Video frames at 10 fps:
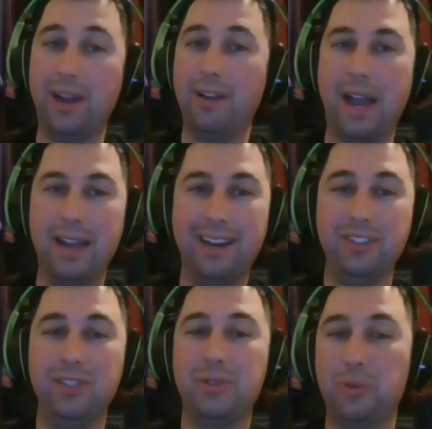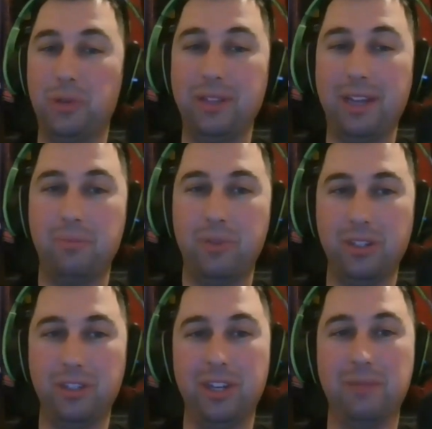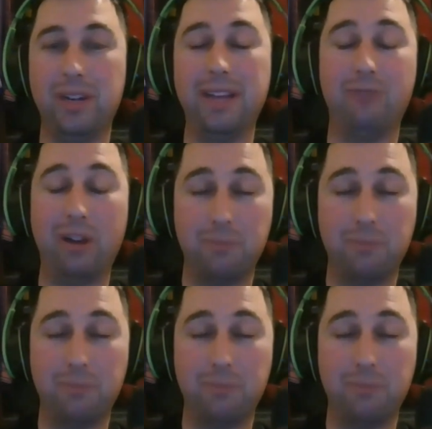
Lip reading: I honestly don't read a lot of books, John, but I've